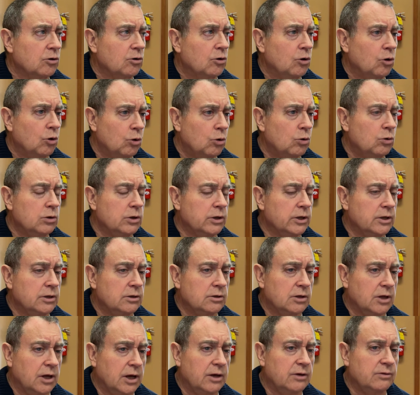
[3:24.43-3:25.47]
goal
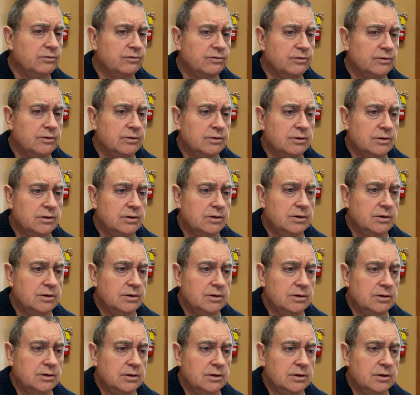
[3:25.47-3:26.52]
in life
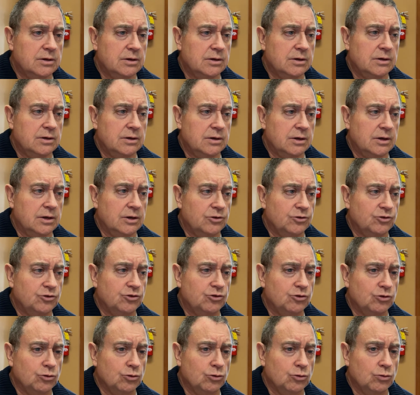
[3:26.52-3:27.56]
is
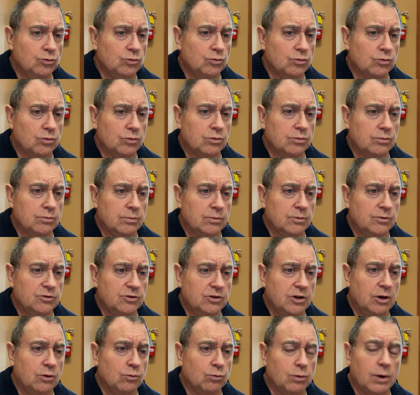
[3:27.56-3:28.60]
to,
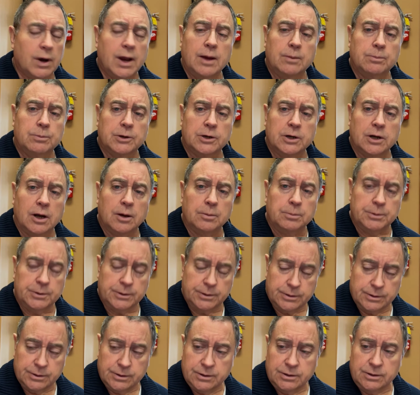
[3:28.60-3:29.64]
say, ramp it up
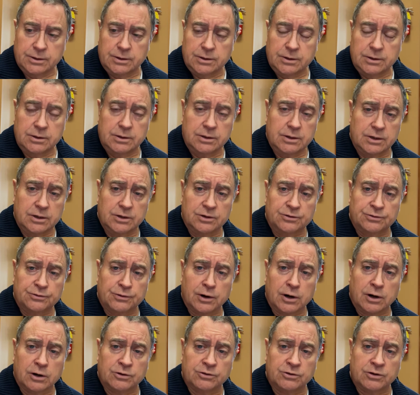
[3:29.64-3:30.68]
as
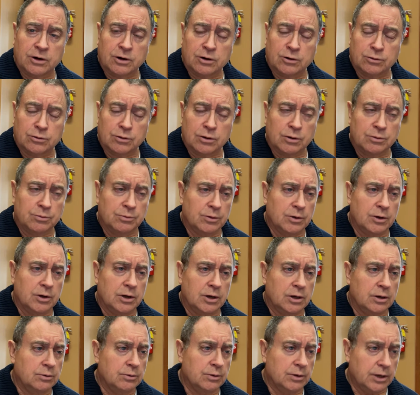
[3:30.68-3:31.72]
far as our
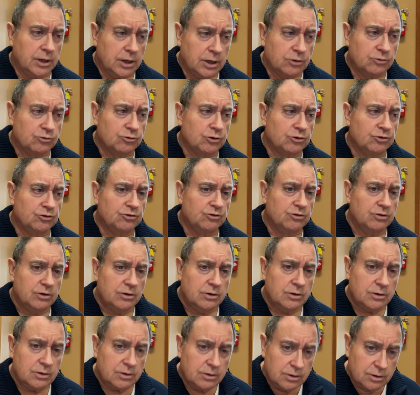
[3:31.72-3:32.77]
interest,
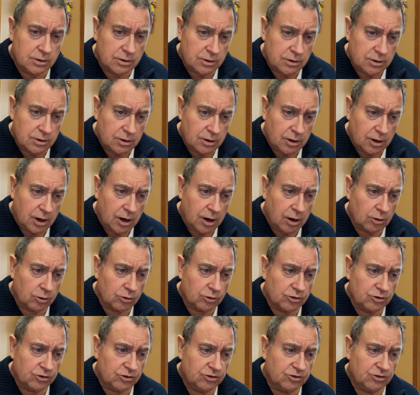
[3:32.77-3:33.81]

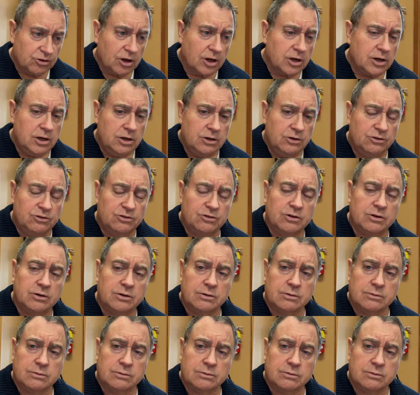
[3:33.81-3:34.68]
our studies,